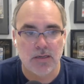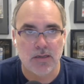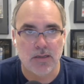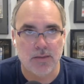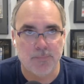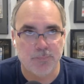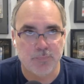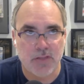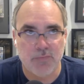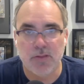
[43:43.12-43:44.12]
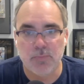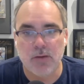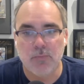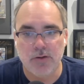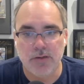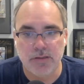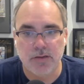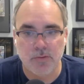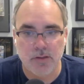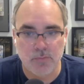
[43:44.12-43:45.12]
Um, I feel like Prime 1 did
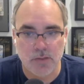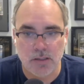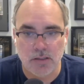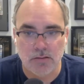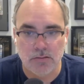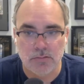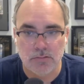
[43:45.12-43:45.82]
that really well.